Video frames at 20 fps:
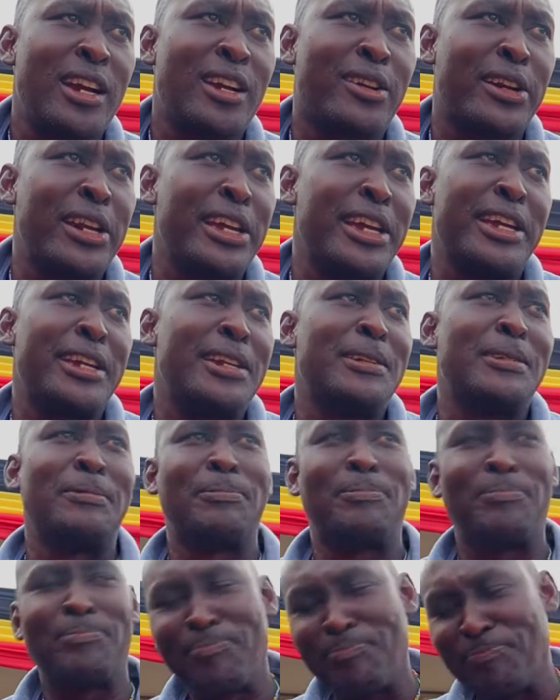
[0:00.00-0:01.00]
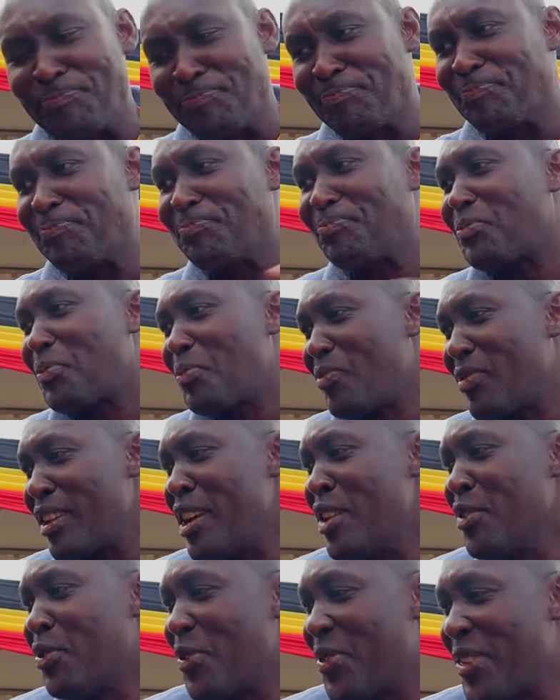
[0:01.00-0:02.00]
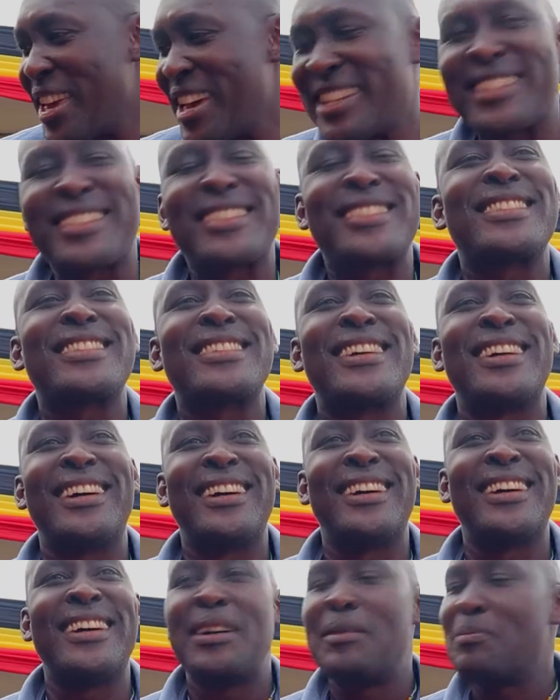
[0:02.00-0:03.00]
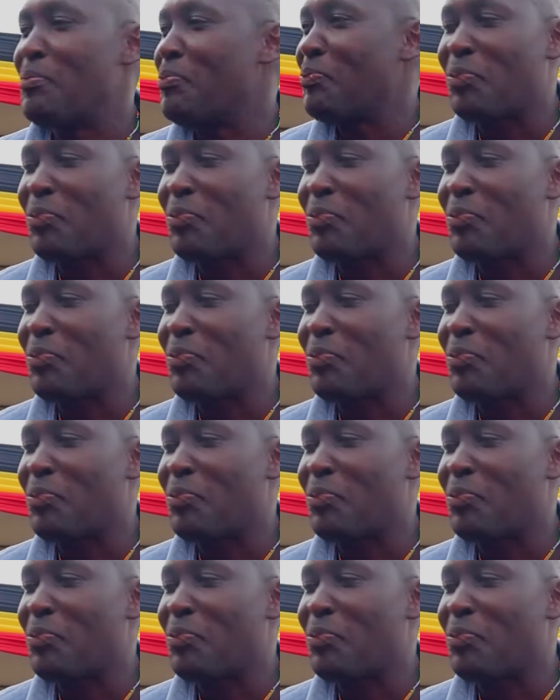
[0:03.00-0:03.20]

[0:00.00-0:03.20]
green enthusiasts. Yes.